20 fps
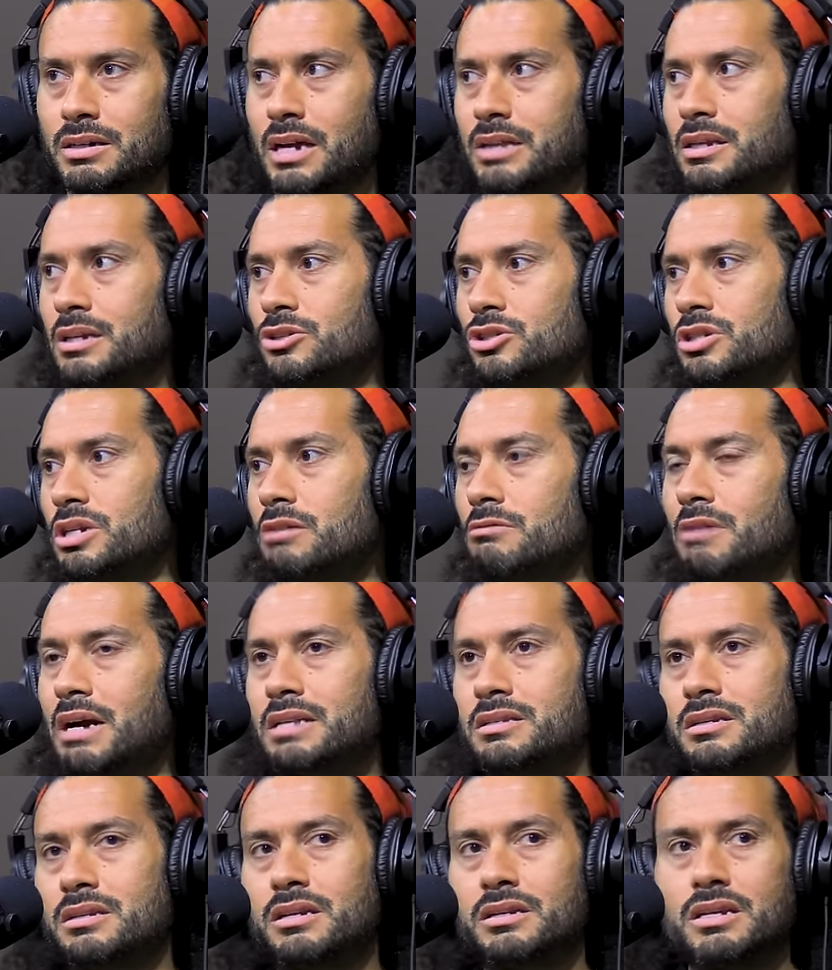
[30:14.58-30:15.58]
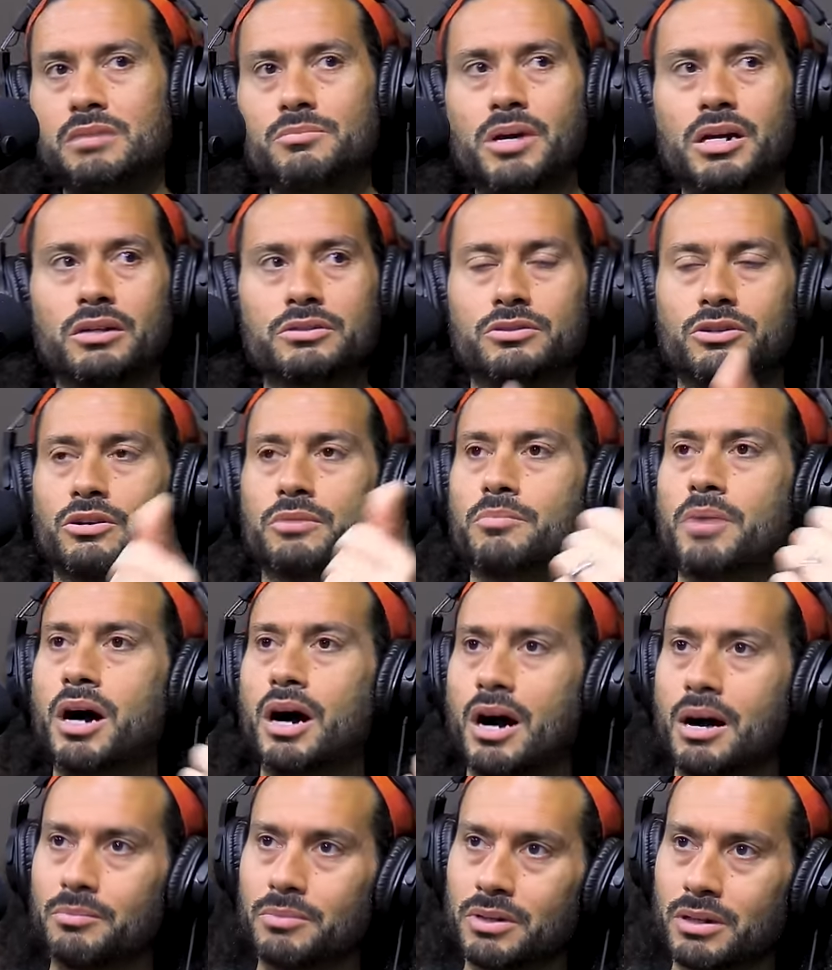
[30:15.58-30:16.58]
and then she writes in an email to her
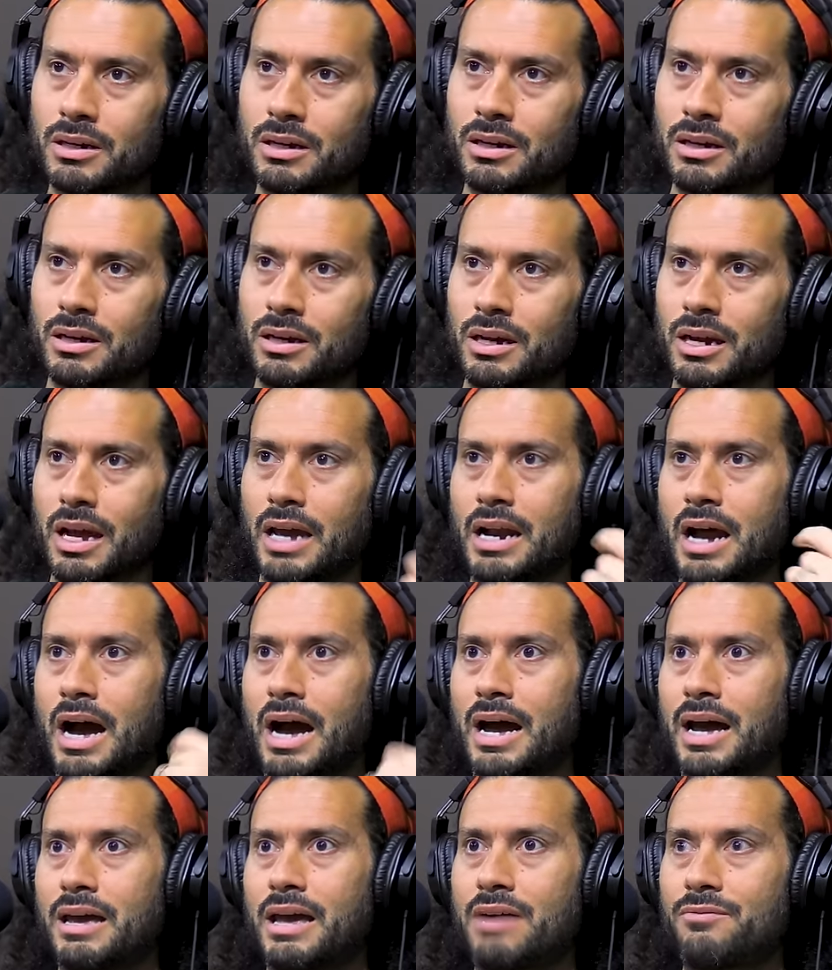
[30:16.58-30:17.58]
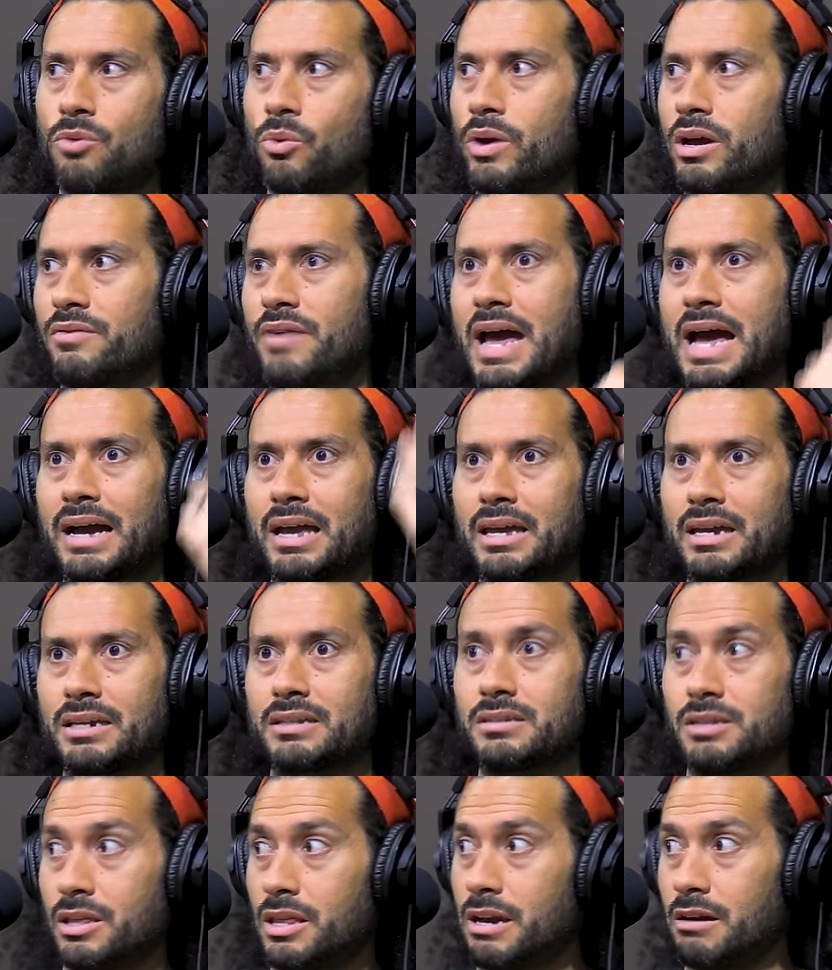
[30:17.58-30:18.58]
mom, and I have a way of hacking
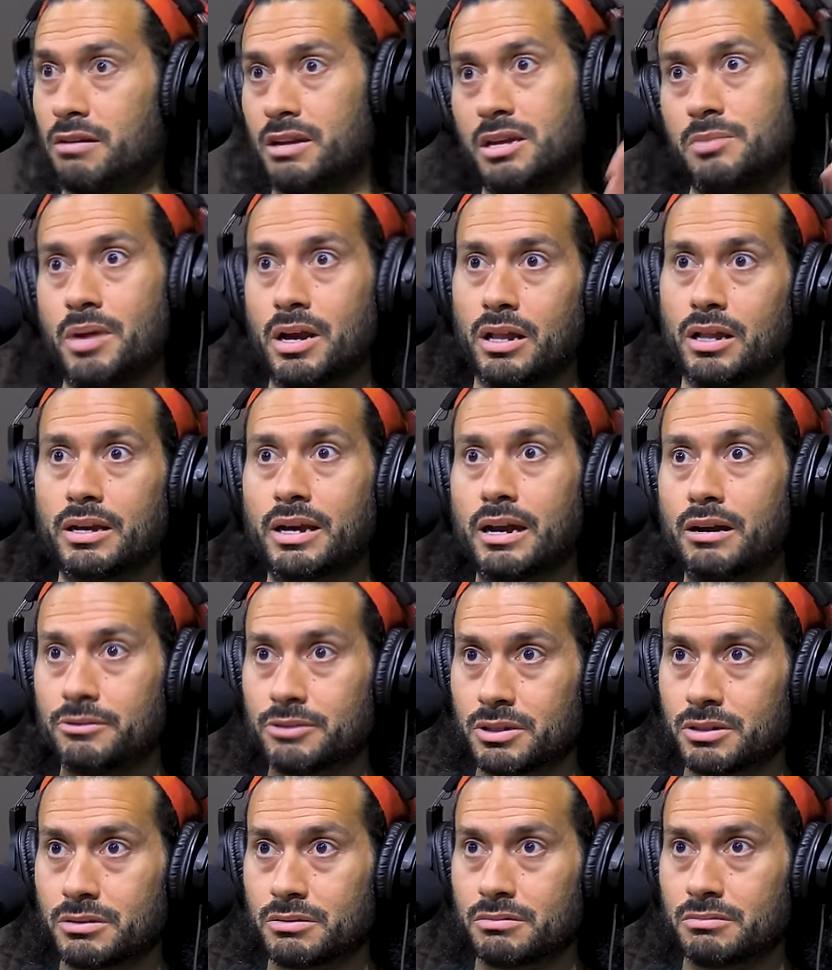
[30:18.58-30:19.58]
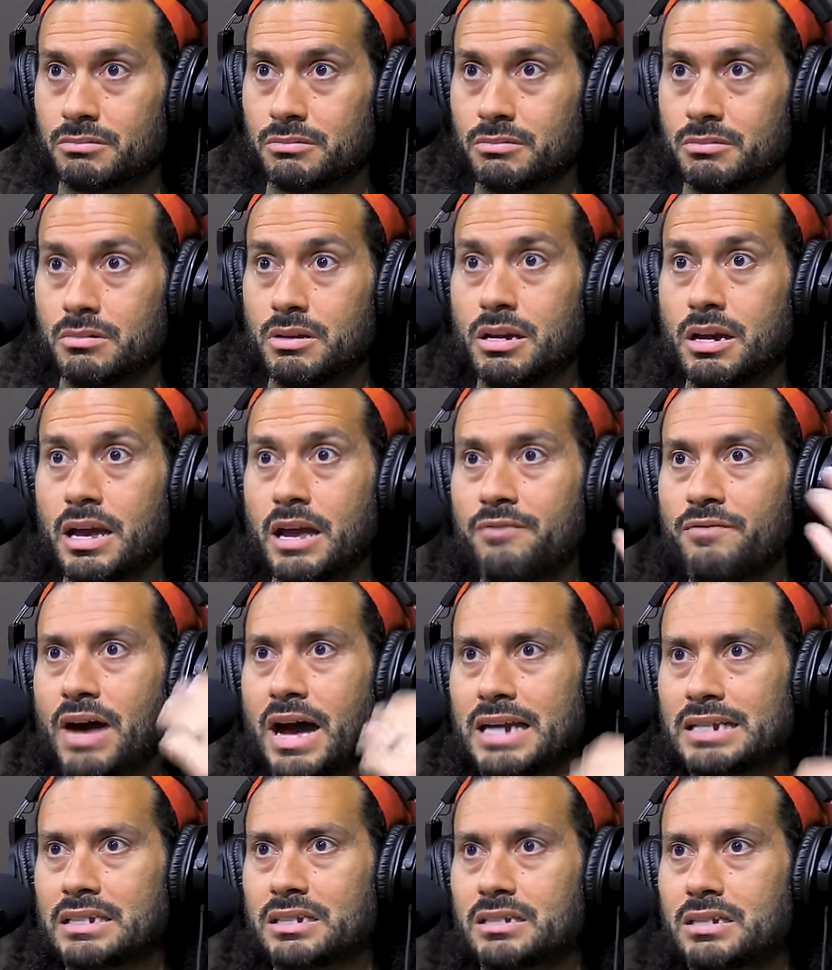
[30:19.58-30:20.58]
into their email accounts, if
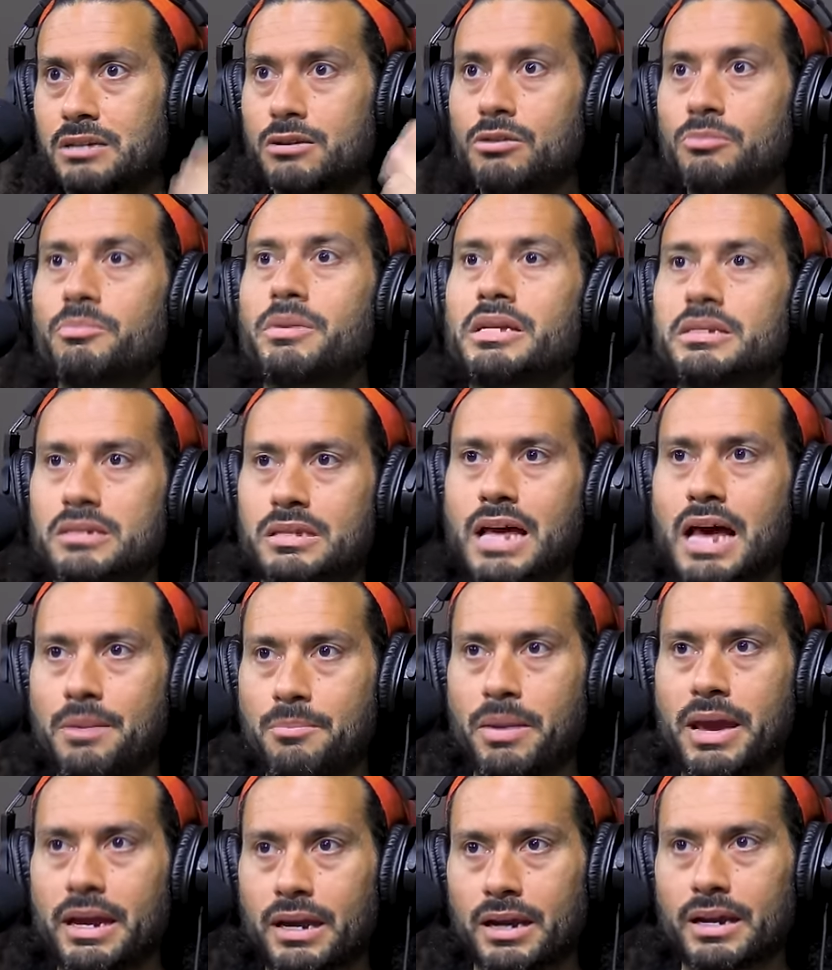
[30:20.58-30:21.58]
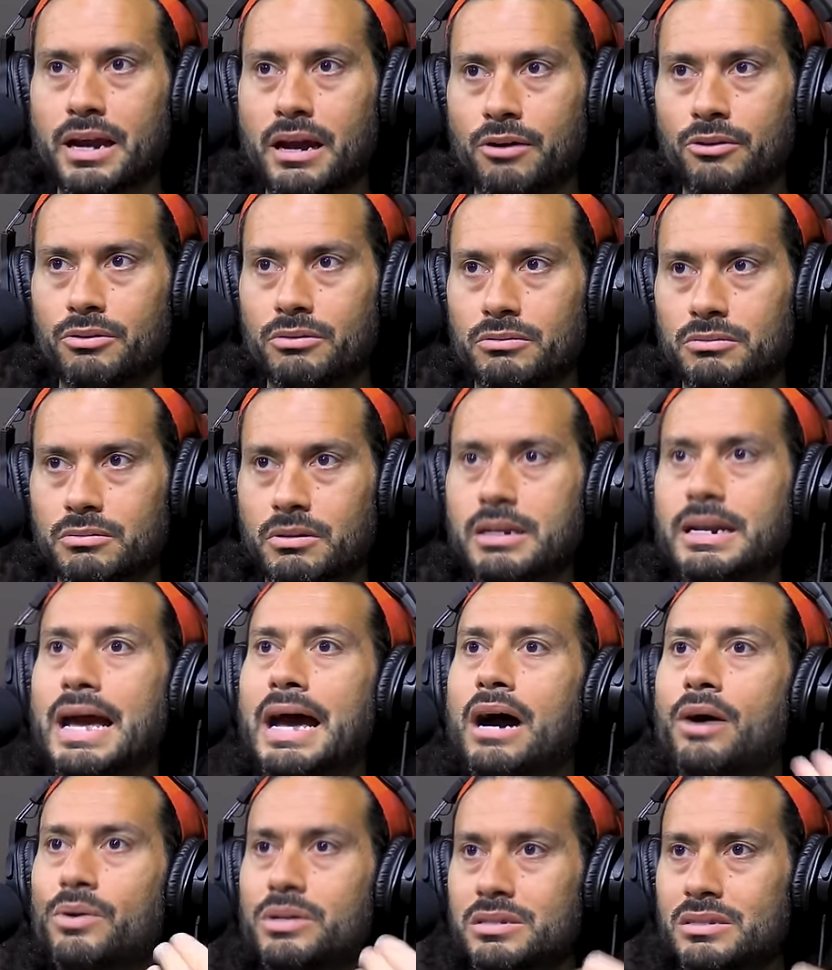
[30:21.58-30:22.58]
I still miss that bank account,
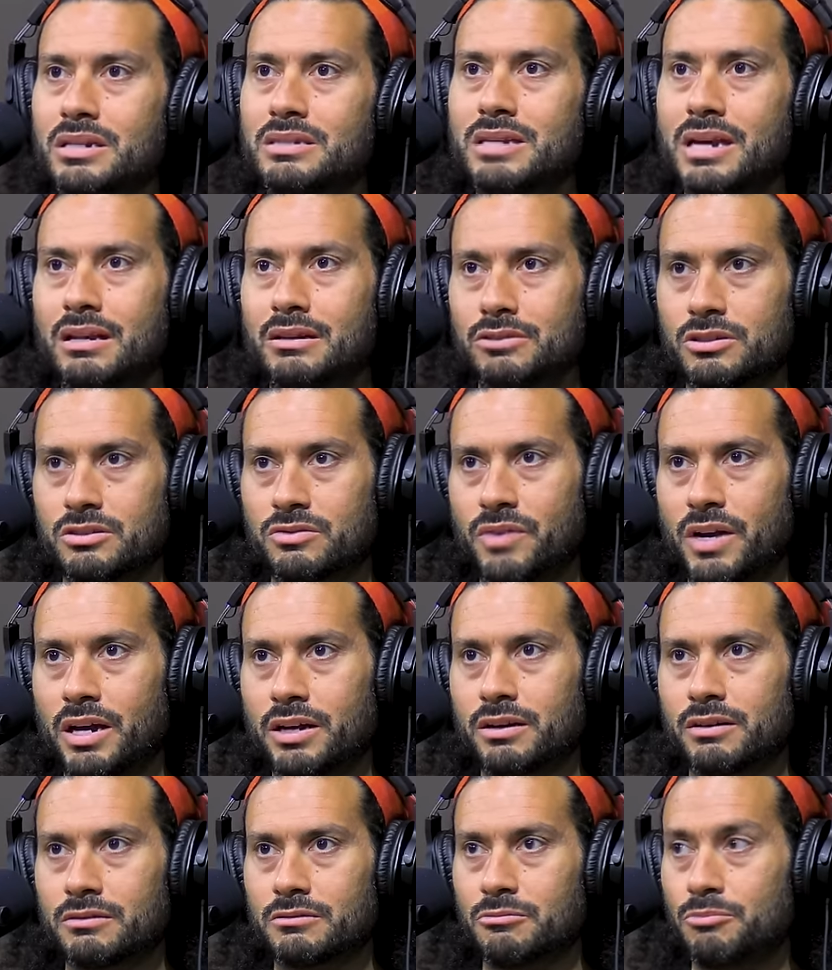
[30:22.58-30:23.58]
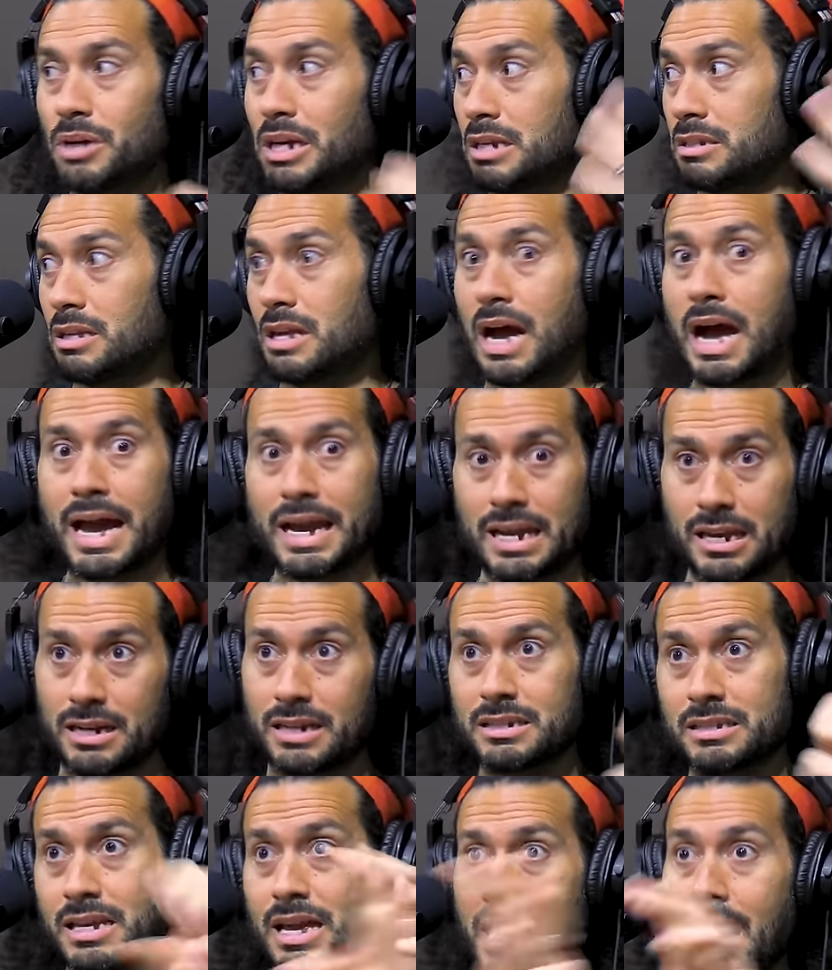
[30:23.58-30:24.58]
now it's an intelligence failure because I can
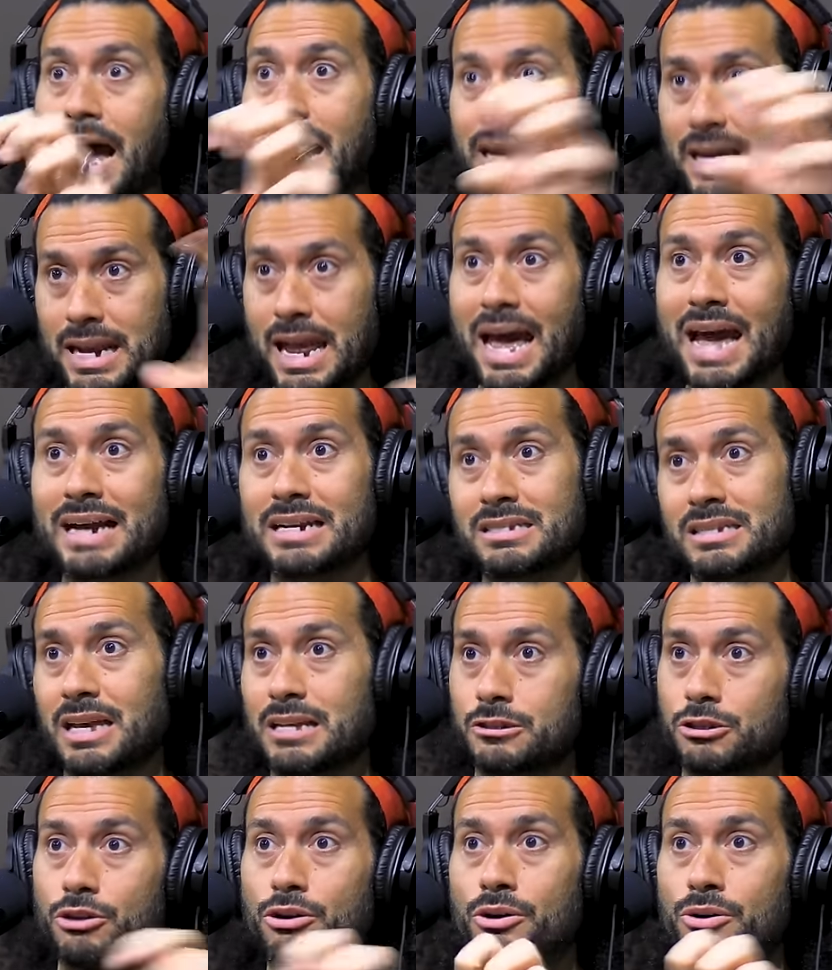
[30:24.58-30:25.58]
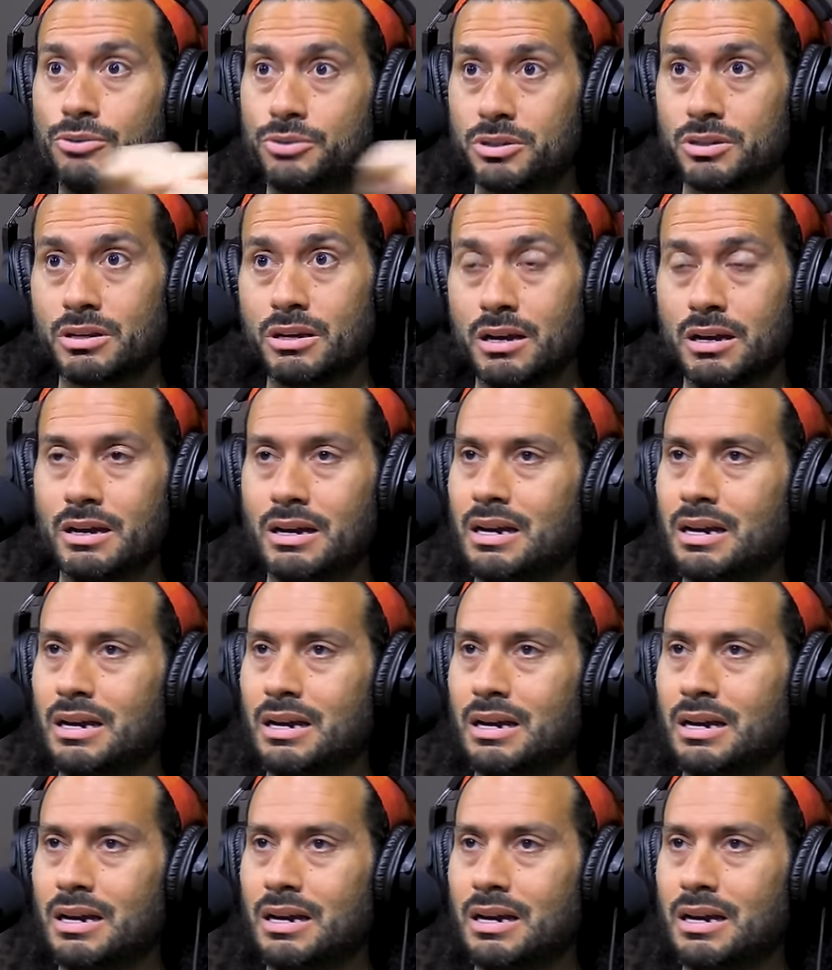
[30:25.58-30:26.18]
accept, I can access those.